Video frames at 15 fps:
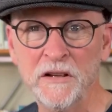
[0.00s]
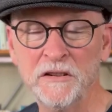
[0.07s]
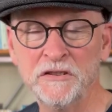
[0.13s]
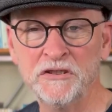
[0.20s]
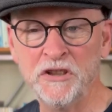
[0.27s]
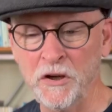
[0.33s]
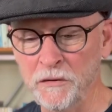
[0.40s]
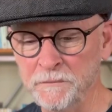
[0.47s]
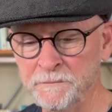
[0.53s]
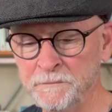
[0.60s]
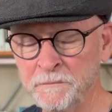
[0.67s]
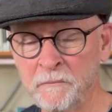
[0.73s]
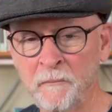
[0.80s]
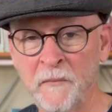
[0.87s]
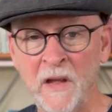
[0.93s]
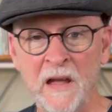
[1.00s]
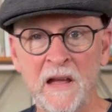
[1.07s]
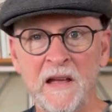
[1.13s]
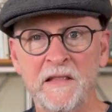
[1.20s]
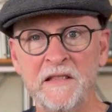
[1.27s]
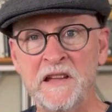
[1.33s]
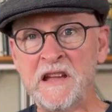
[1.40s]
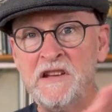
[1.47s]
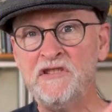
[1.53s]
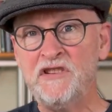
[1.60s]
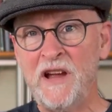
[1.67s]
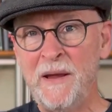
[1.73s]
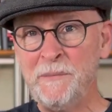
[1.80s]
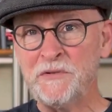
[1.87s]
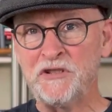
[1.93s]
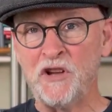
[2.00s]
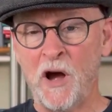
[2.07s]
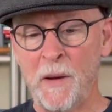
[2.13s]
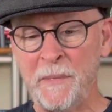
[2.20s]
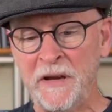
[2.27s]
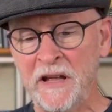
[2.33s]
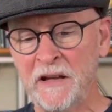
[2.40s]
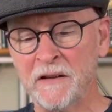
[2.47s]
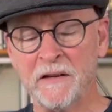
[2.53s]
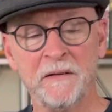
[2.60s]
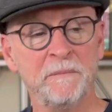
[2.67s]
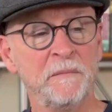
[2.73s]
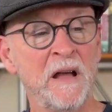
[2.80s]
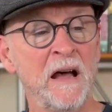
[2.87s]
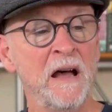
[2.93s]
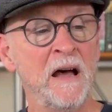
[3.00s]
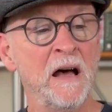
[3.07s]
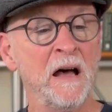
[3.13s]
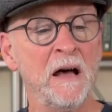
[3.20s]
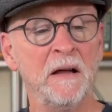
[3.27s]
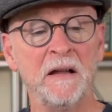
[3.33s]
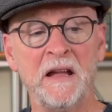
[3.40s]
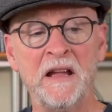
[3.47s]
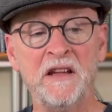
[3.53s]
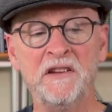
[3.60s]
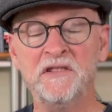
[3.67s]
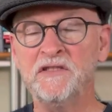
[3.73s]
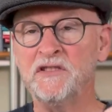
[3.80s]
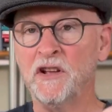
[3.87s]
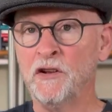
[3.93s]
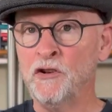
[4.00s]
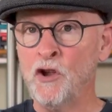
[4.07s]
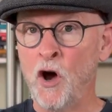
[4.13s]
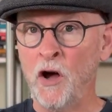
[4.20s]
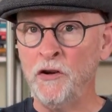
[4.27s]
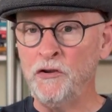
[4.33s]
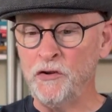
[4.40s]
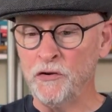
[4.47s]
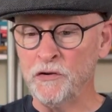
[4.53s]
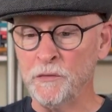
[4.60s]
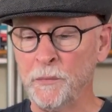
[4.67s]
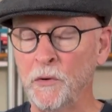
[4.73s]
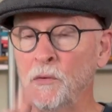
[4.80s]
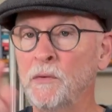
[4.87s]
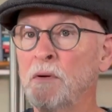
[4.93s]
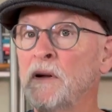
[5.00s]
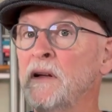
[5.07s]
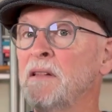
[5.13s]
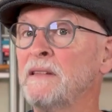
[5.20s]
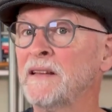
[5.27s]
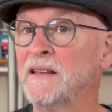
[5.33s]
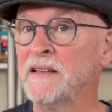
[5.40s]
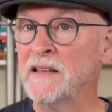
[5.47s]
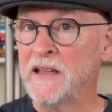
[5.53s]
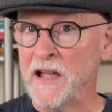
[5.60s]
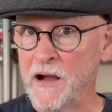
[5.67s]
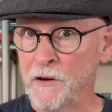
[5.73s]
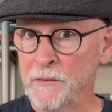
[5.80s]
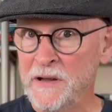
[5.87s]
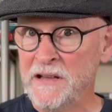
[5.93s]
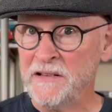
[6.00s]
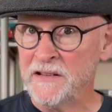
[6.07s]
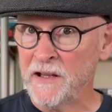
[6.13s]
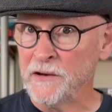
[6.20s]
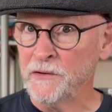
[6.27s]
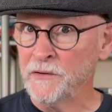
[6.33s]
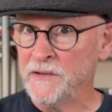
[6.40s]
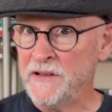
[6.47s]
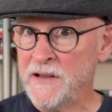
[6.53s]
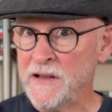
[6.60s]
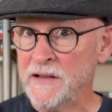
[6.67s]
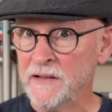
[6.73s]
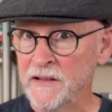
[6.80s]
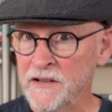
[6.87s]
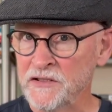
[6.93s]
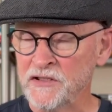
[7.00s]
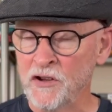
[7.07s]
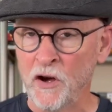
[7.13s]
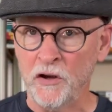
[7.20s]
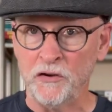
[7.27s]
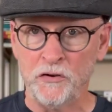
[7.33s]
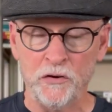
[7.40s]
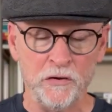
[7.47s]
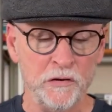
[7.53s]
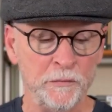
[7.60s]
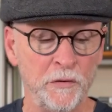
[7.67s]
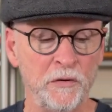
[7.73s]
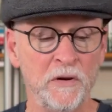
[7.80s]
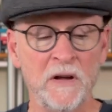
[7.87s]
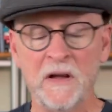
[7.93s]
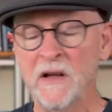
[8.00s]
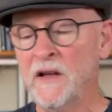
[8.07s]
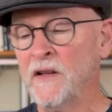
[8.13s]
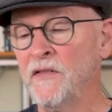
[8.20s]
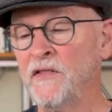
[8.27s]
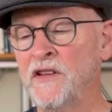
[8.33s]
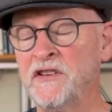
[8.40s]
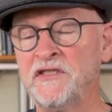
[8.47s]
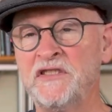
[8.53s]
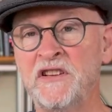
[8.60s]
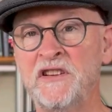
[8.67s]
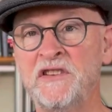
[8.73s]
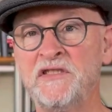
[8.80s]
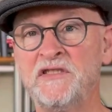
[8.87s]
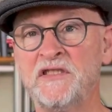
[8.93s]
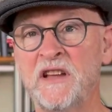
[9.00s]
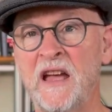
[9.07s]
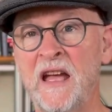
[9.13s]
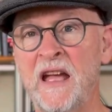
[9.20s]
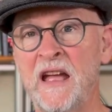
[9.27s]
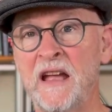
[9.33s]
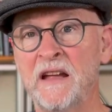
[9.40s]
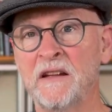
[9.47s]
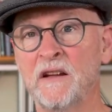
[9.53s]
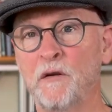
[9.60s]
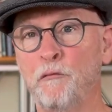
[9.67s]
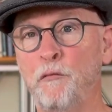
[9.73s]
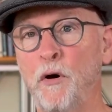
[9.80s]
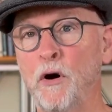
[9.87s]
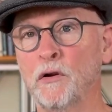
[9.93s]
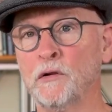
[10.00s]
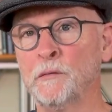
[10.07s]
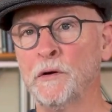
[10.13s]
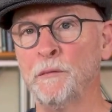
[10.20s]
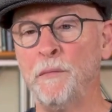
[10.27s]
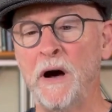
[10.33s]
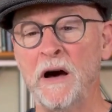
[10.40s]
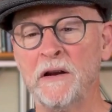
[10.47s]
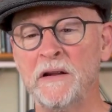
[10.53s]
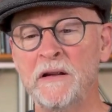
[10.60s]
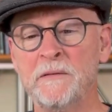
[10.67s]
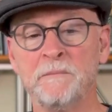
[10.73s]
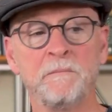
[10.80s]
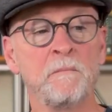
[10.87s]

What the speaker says: So, the James Dominic is non-tunable. The Kerry Tenor D is non-tunable. This is a polymer body.